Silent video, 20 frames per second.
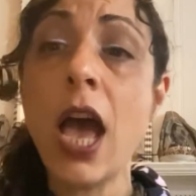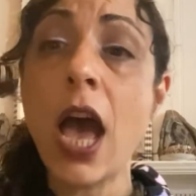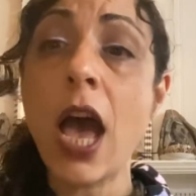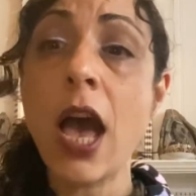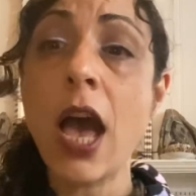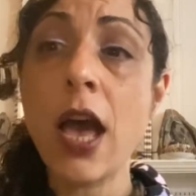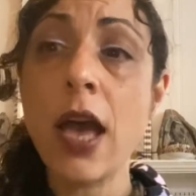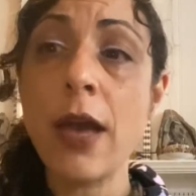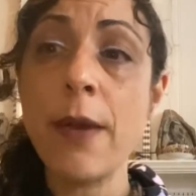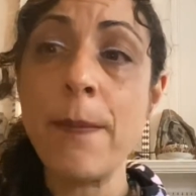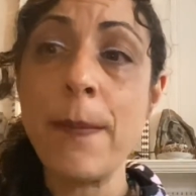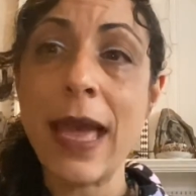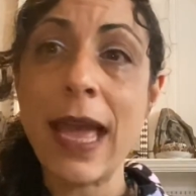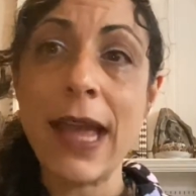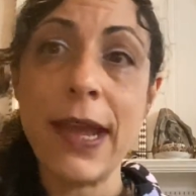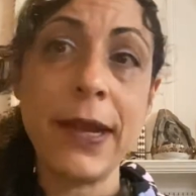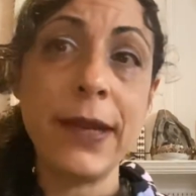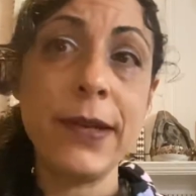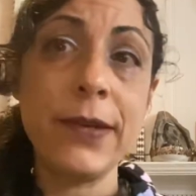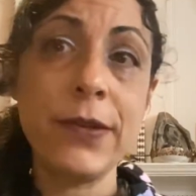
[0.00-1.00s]

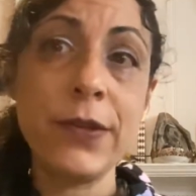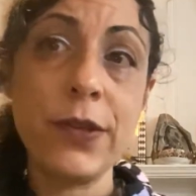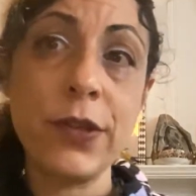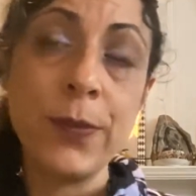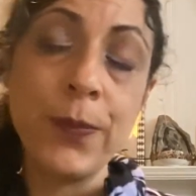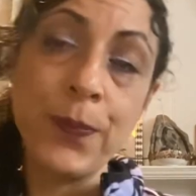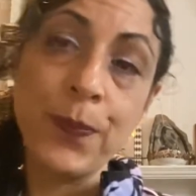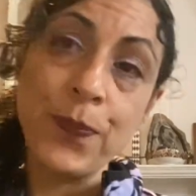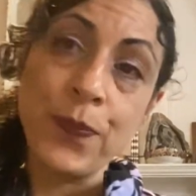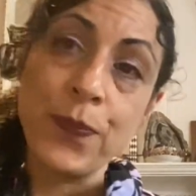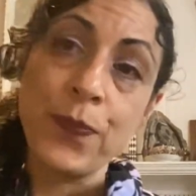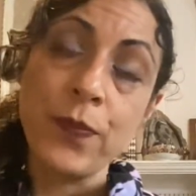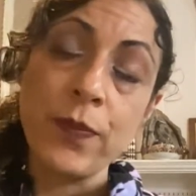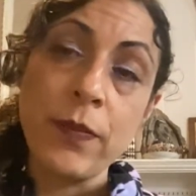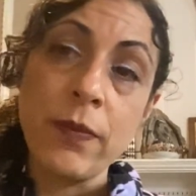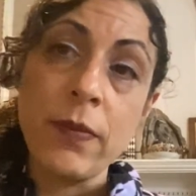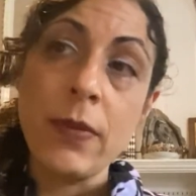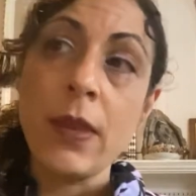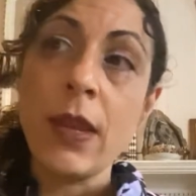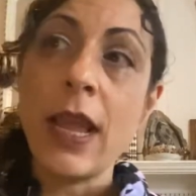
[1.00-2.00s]
And
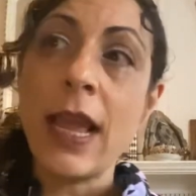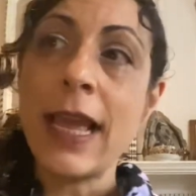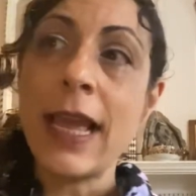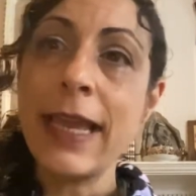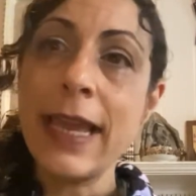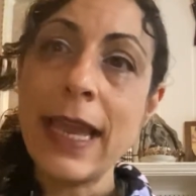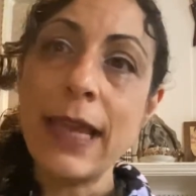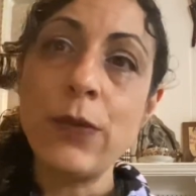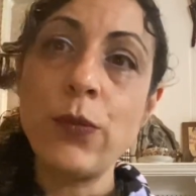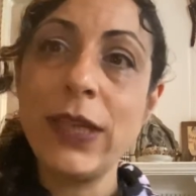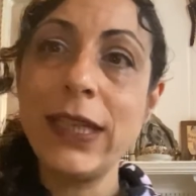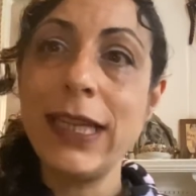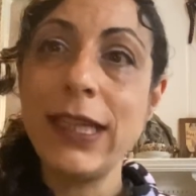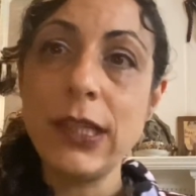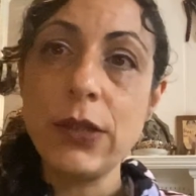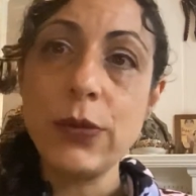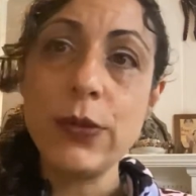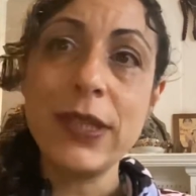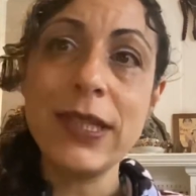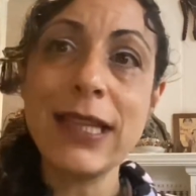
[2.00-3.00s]
again, we need
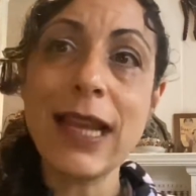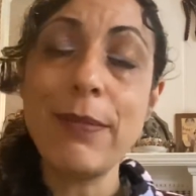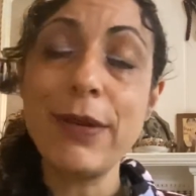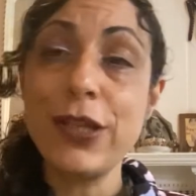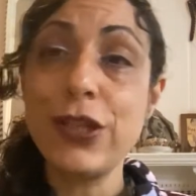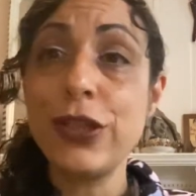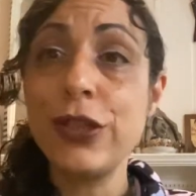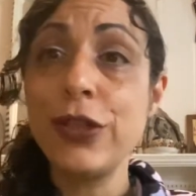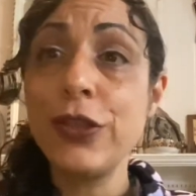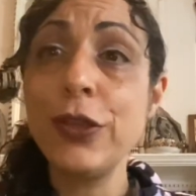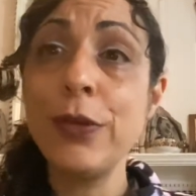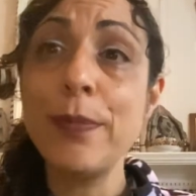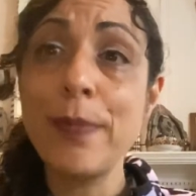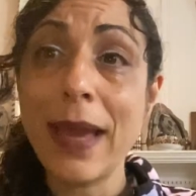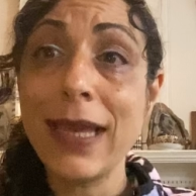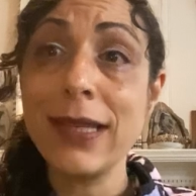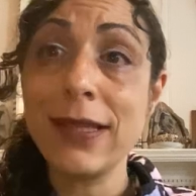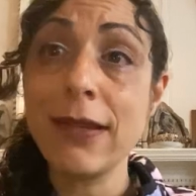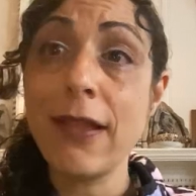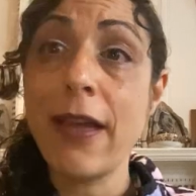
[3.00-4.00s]
to establish a new
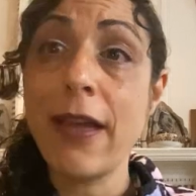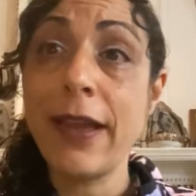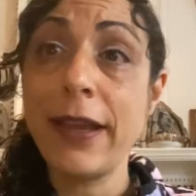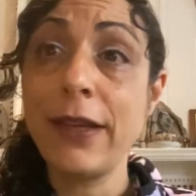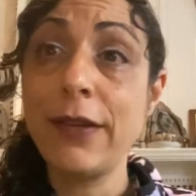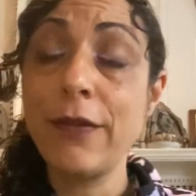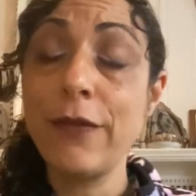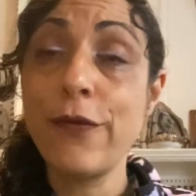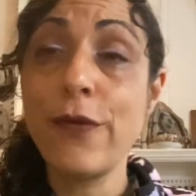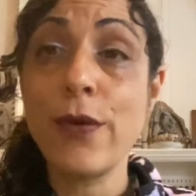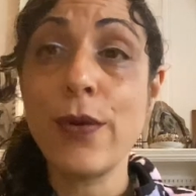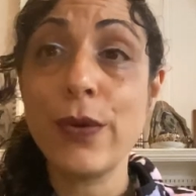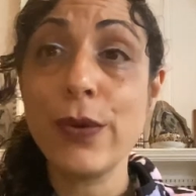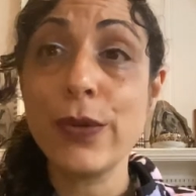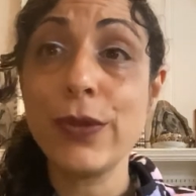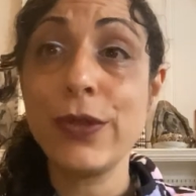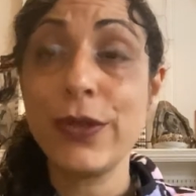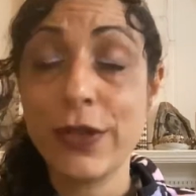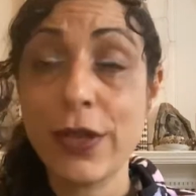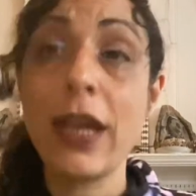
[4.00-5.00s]
baseline for
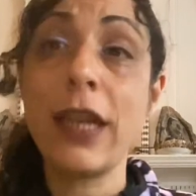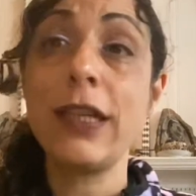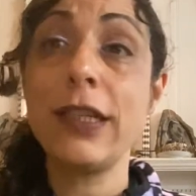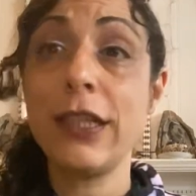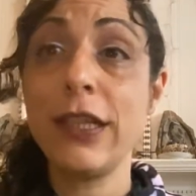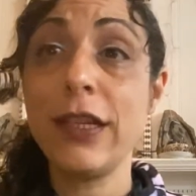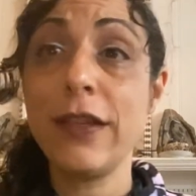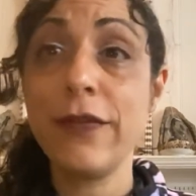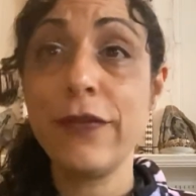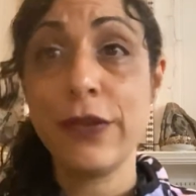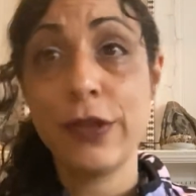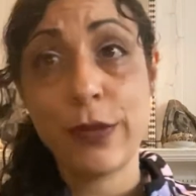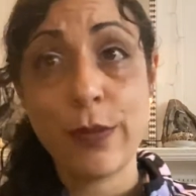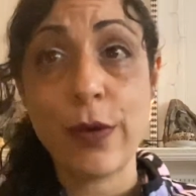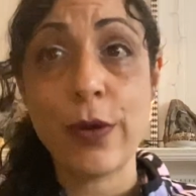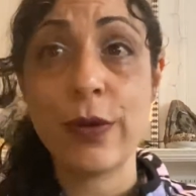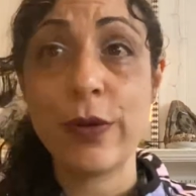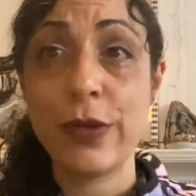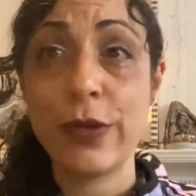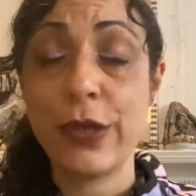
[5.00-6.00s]
society, for
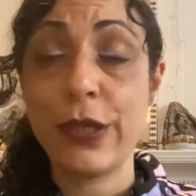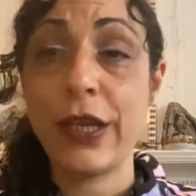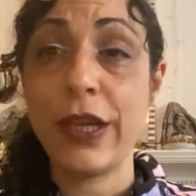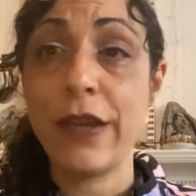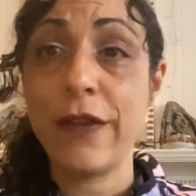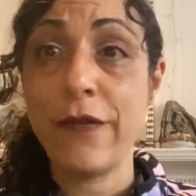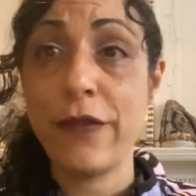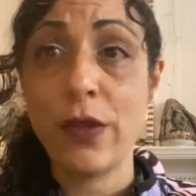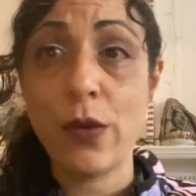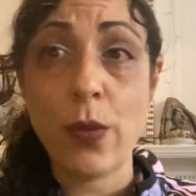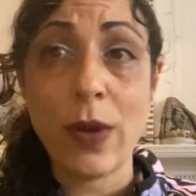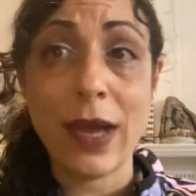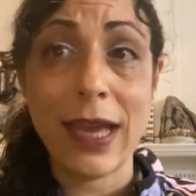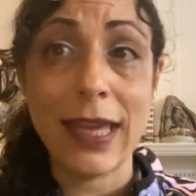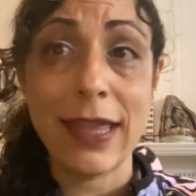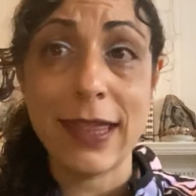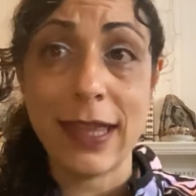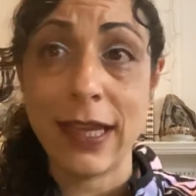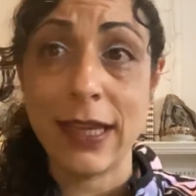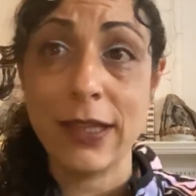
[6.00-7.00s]
democracy, for the way
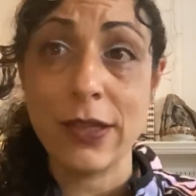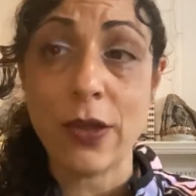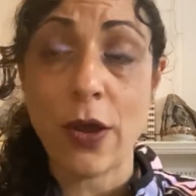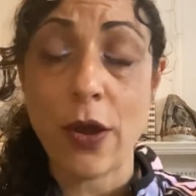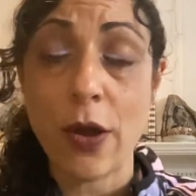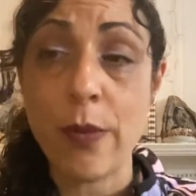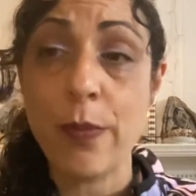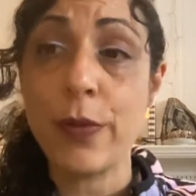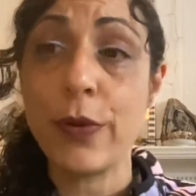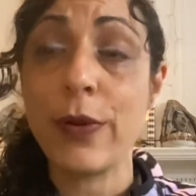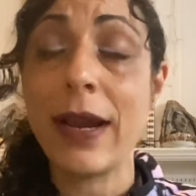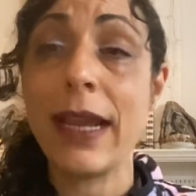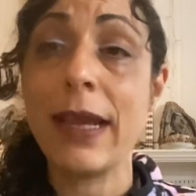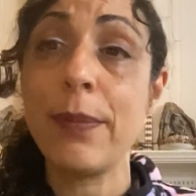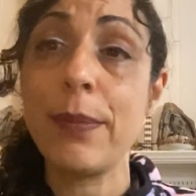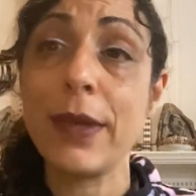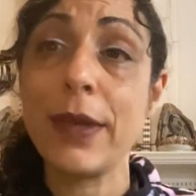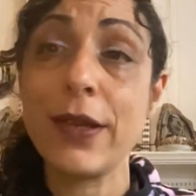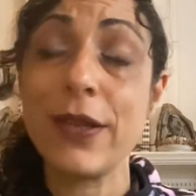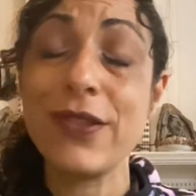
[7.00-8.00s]
things
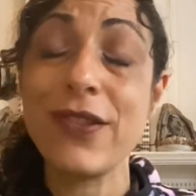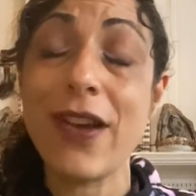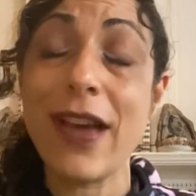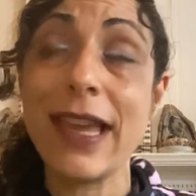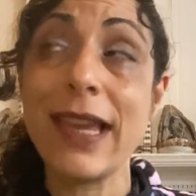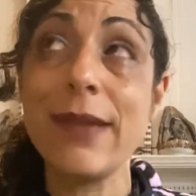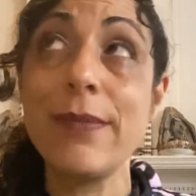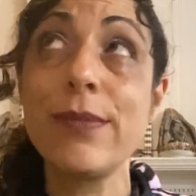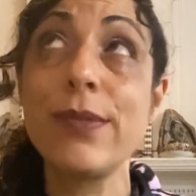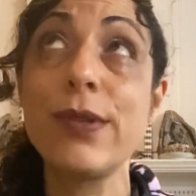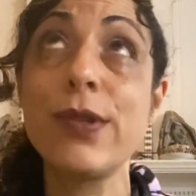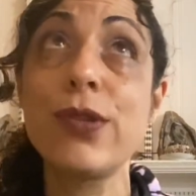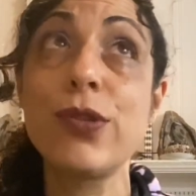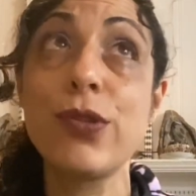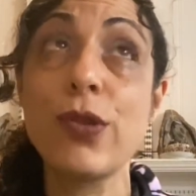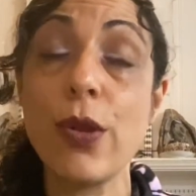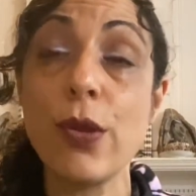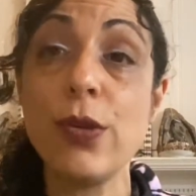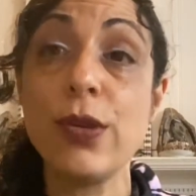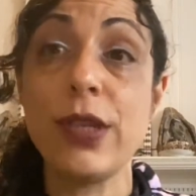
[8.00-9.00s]
operate, because I am
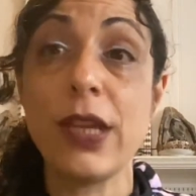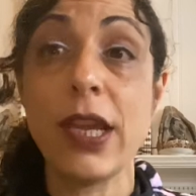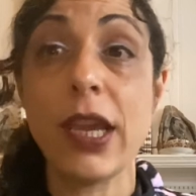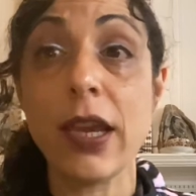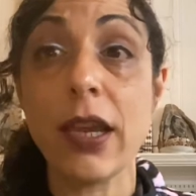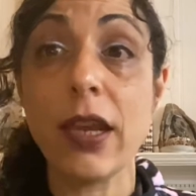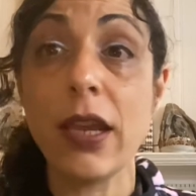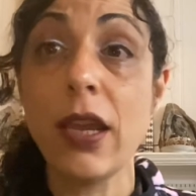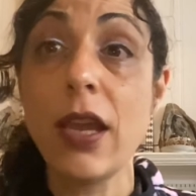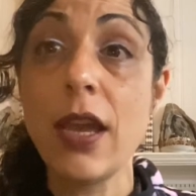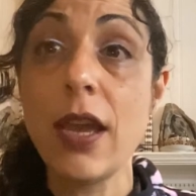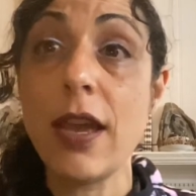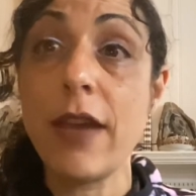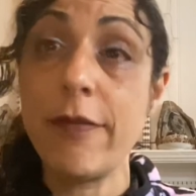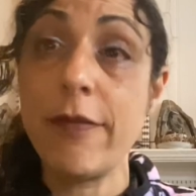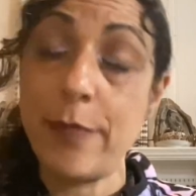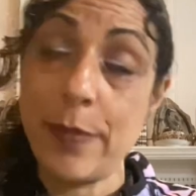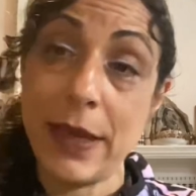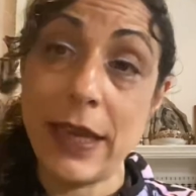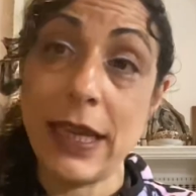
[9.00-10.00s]
so sick
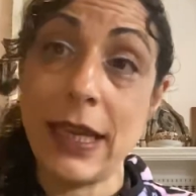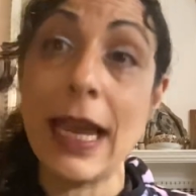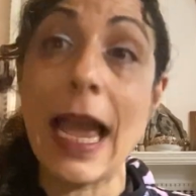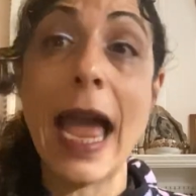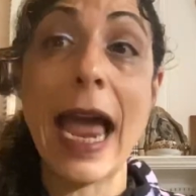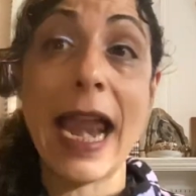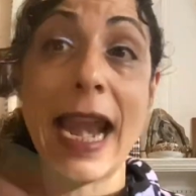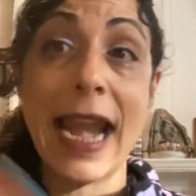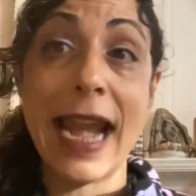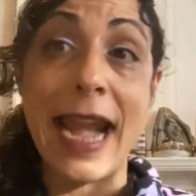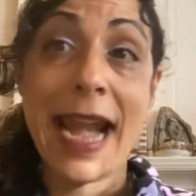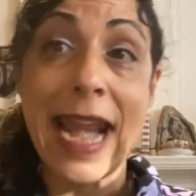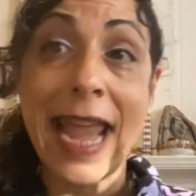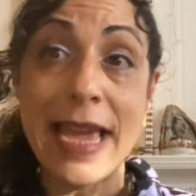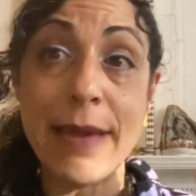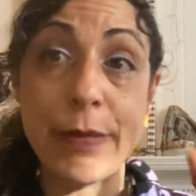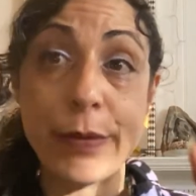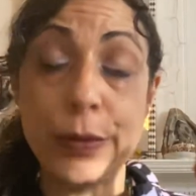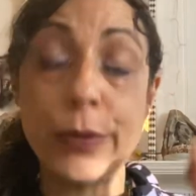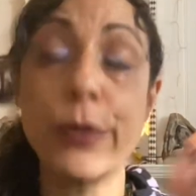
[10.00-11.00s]
of being
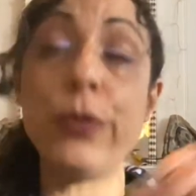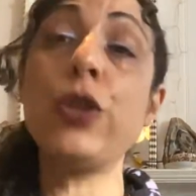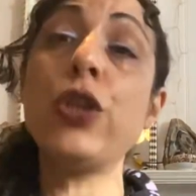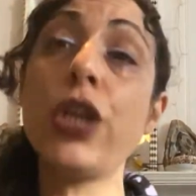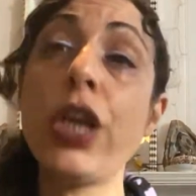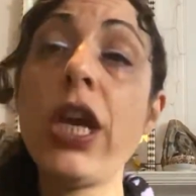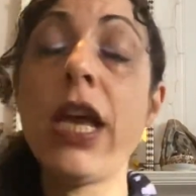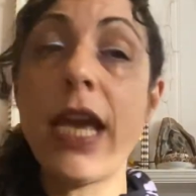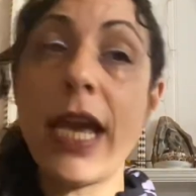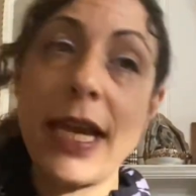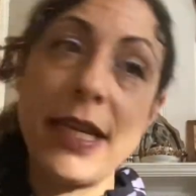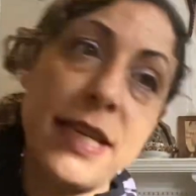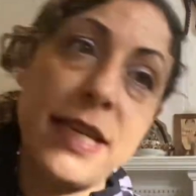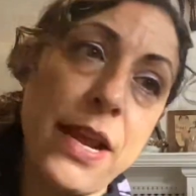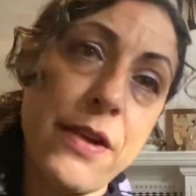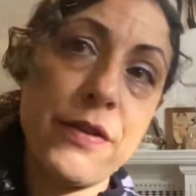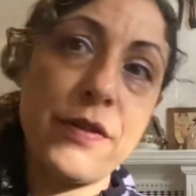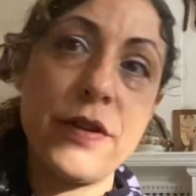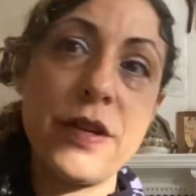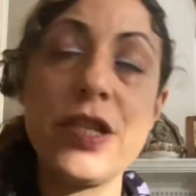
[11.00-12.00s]
labelled a
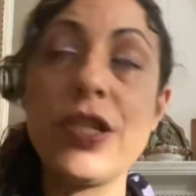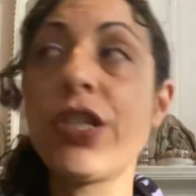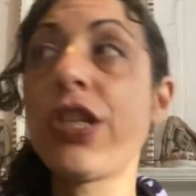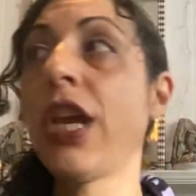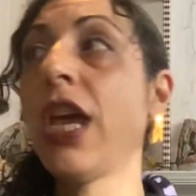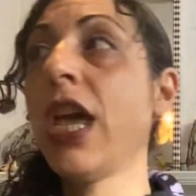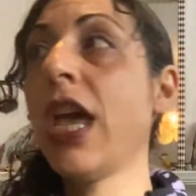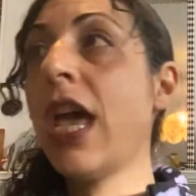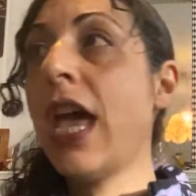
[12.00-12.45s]
terrorist,